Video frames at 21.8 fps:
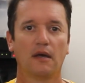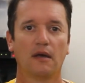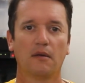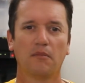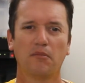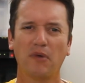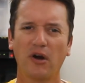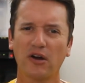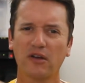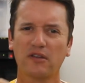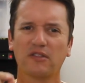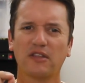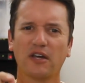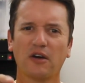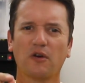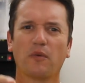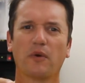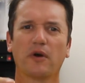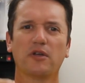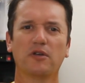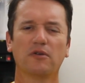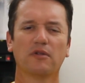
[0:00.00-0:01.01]
Mark there
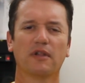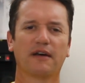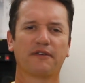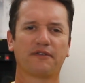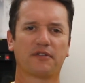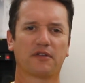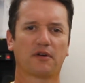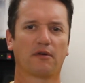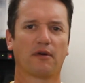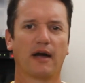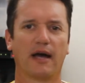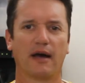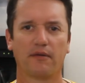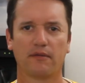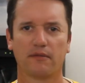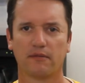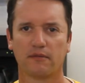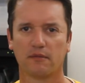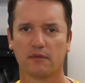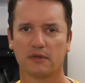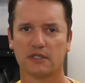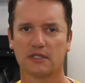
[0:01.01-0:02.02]
where you left the ground
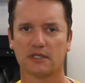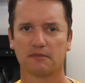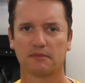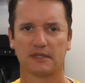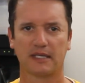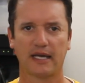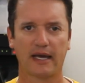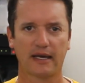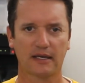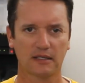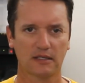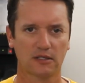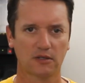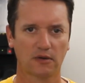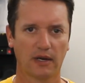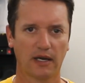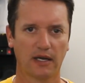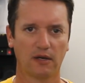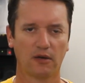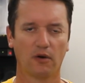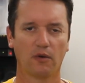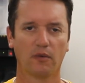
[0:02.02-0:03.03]
with some text so
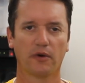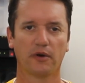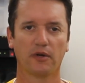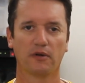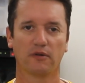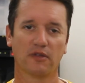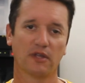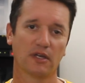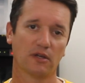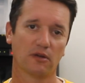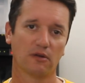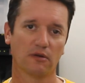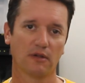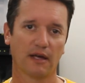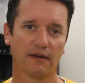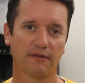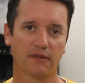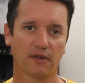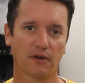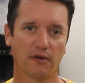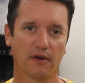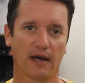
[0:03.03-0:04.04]
I know where you think you
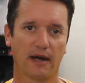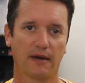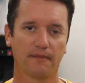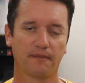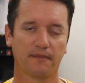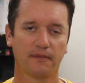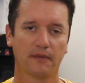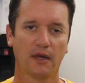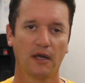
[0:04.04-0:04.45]
left the ground.